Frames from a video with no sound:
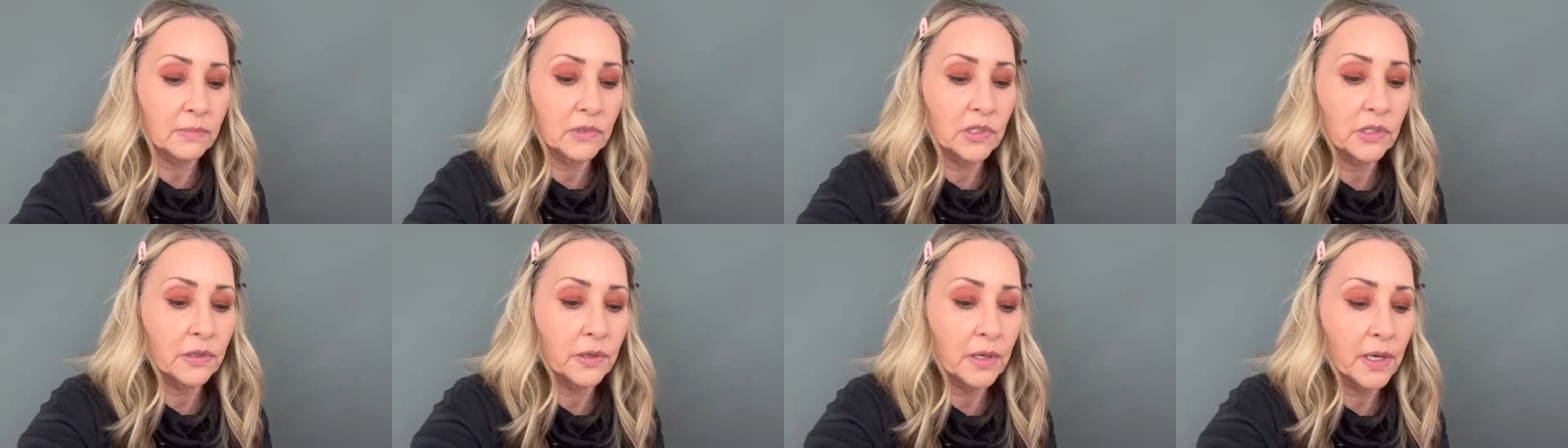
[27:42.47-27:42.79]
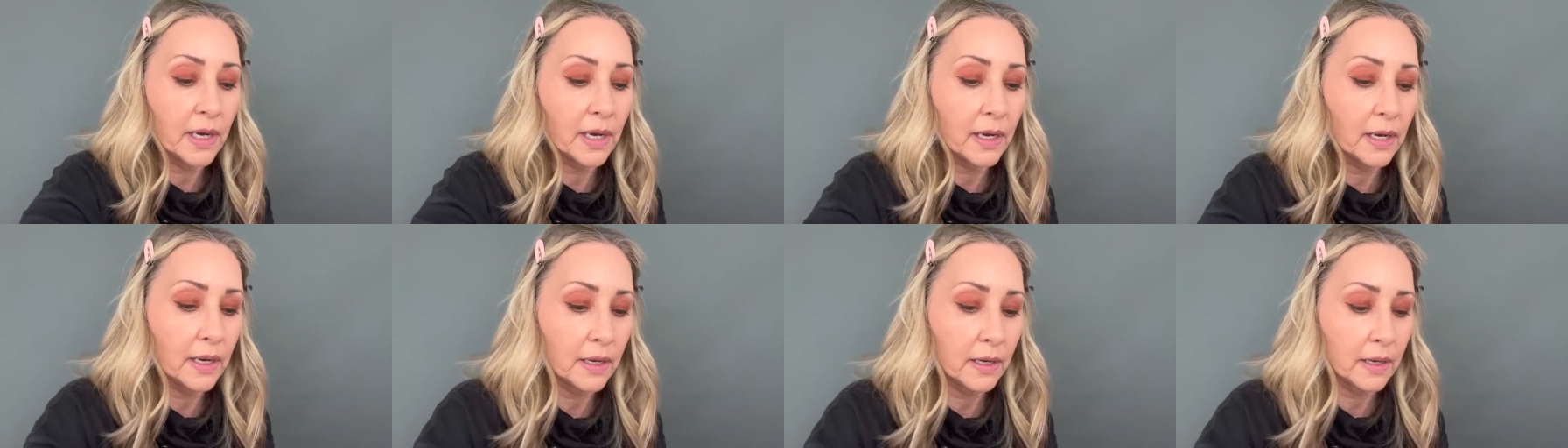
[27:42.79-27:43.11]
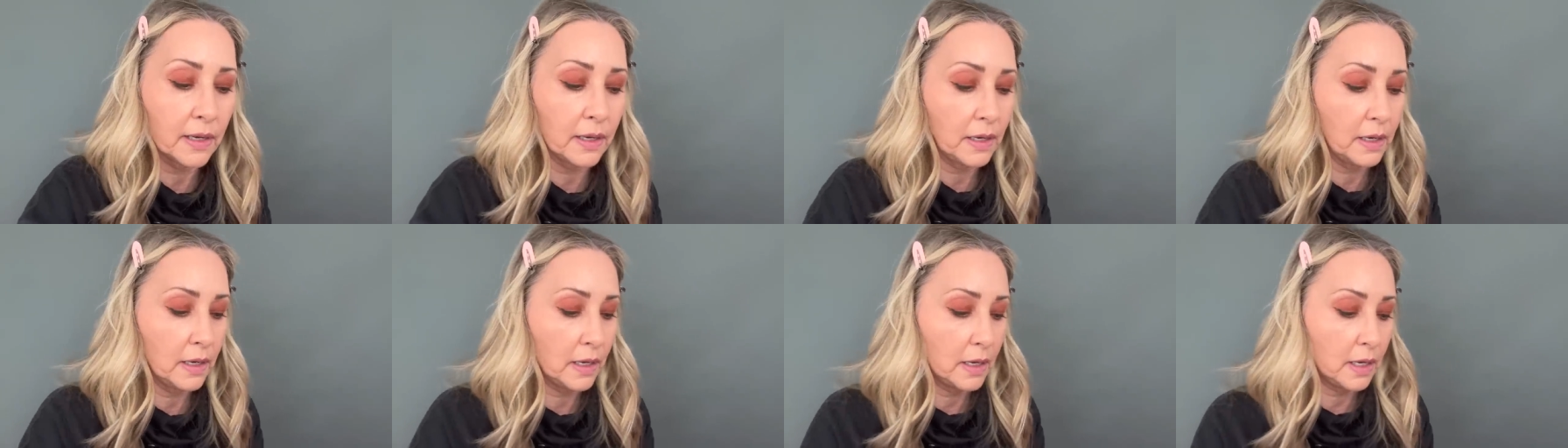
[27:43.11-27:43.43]
doing,
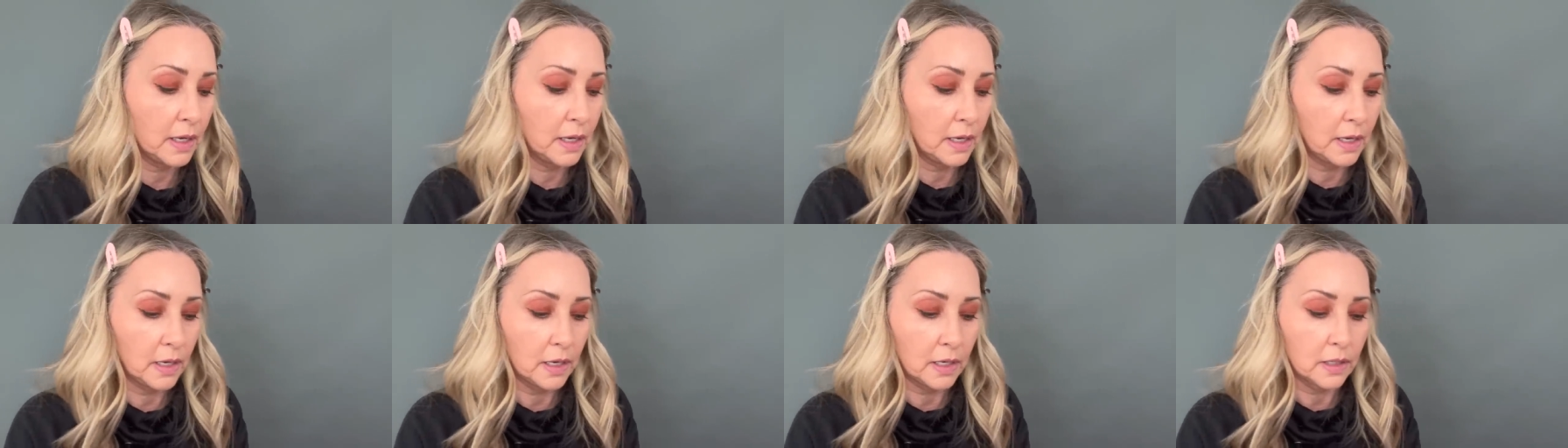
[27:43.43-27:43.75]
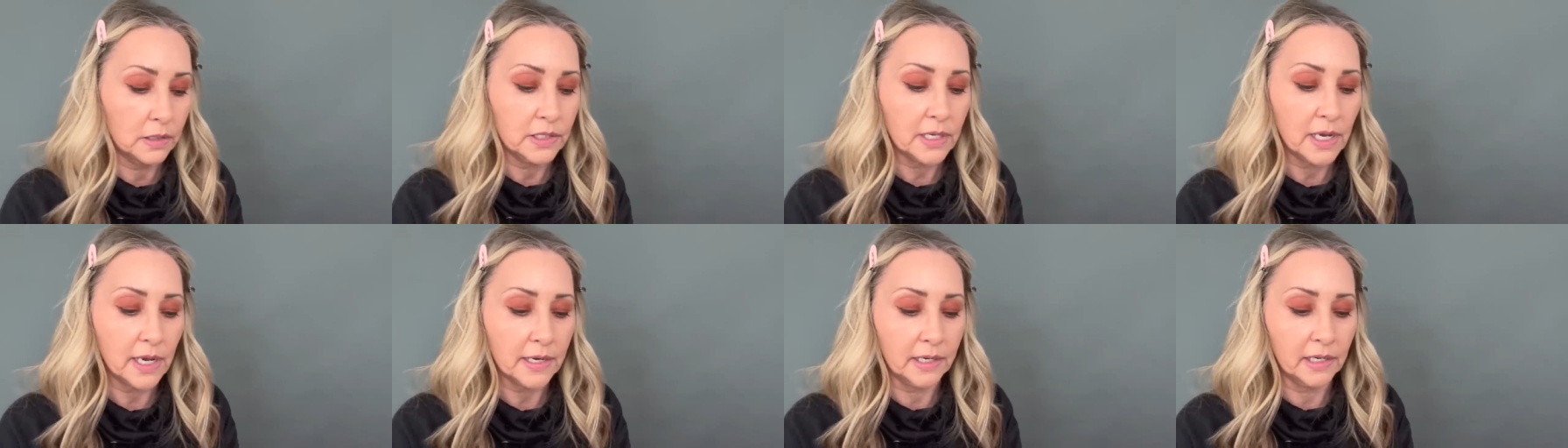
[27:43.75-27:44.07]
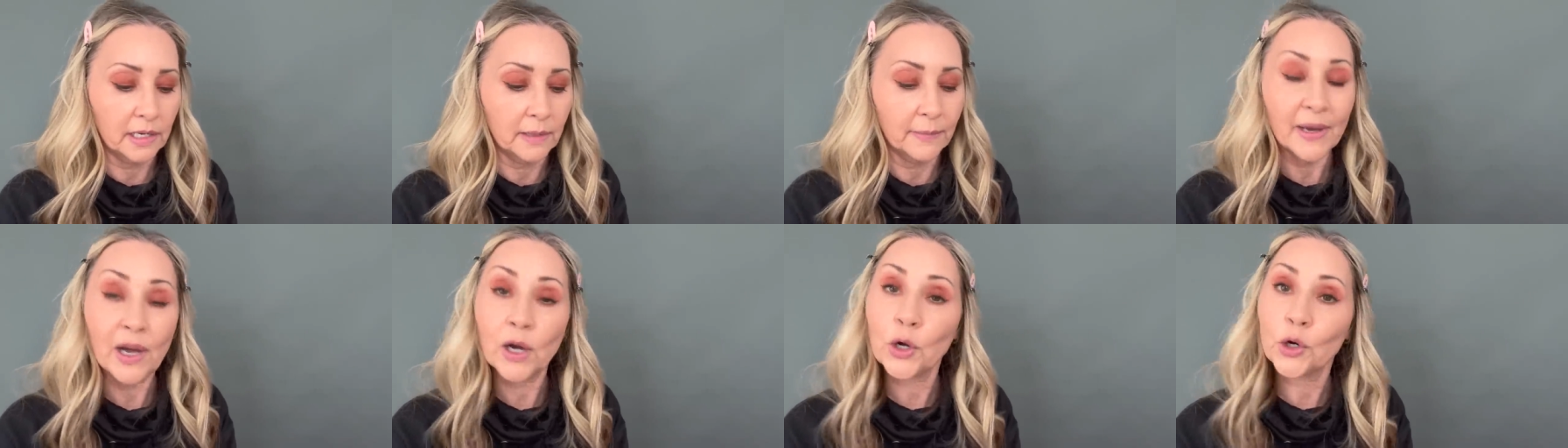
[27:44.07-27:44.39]
talking
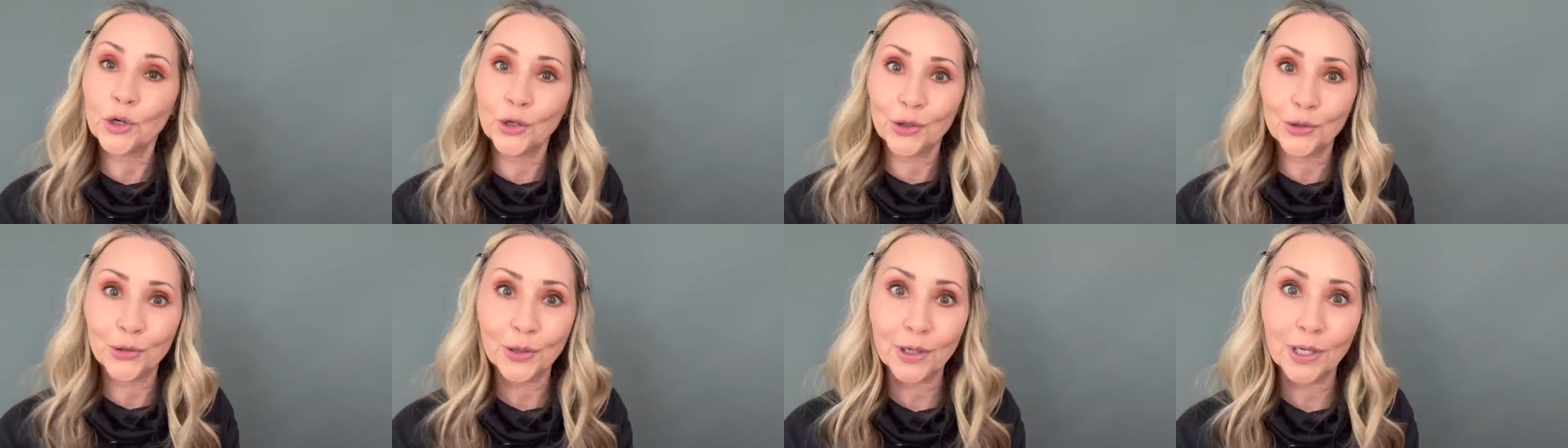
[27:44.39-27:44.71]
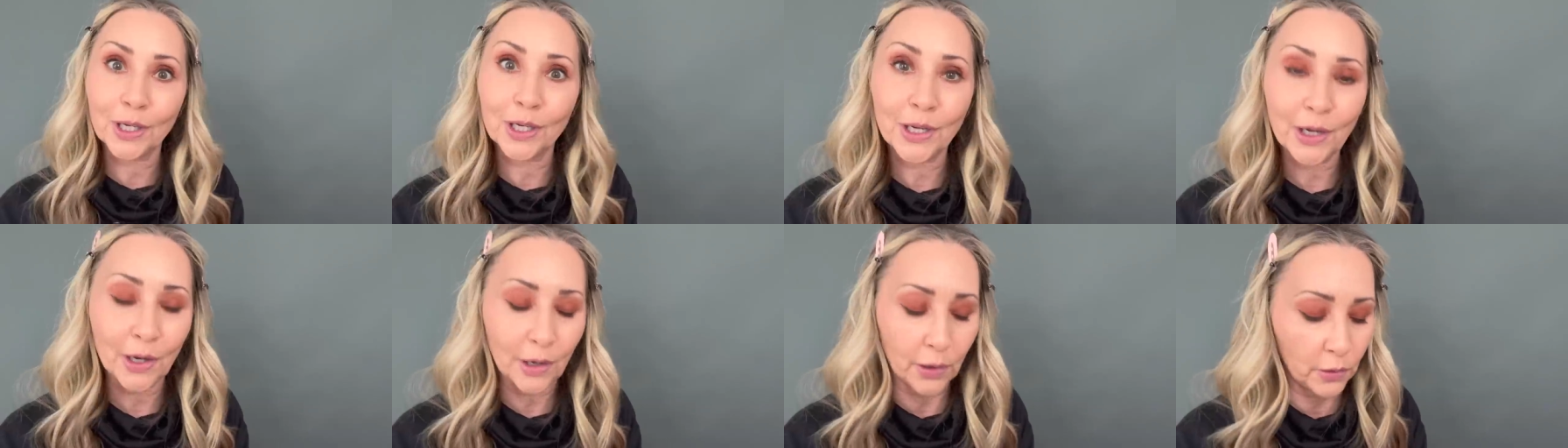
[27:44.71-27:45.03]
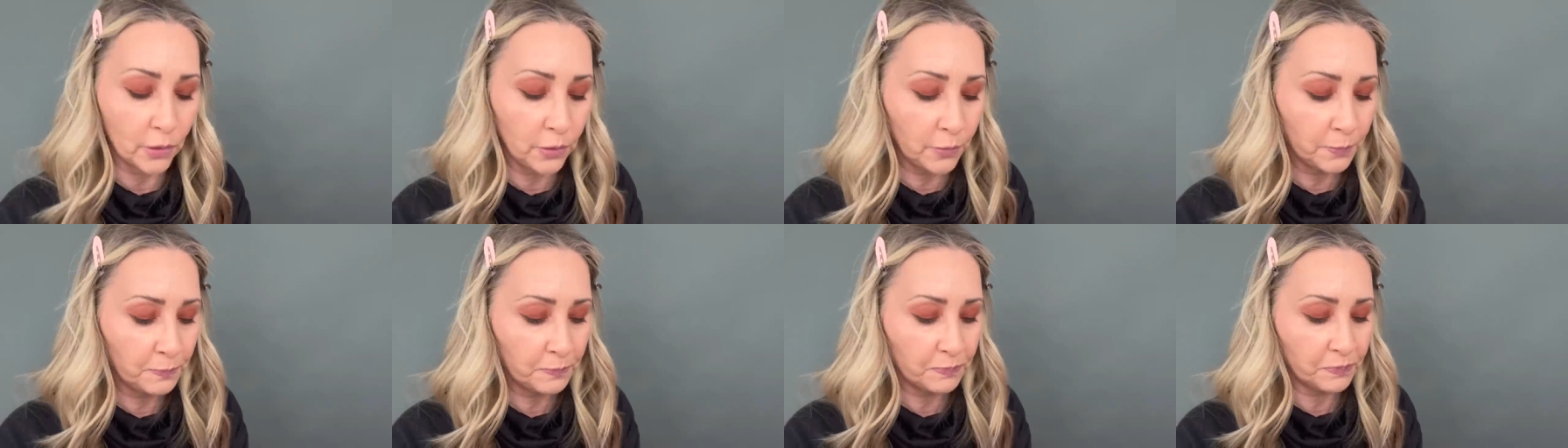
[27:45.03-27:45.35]
about
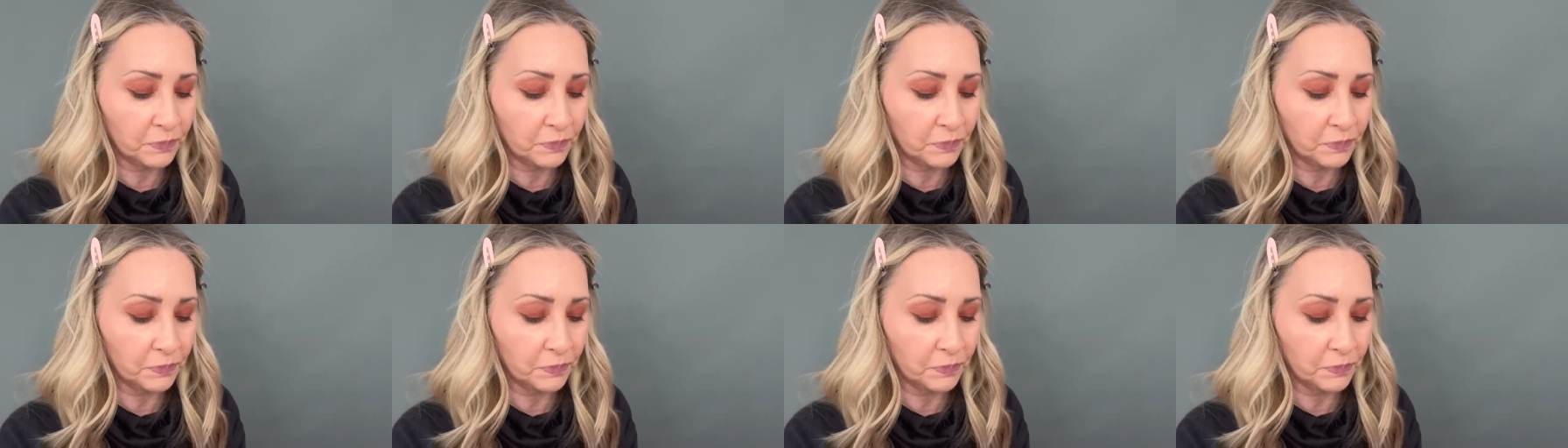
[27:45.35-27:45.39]
Credo.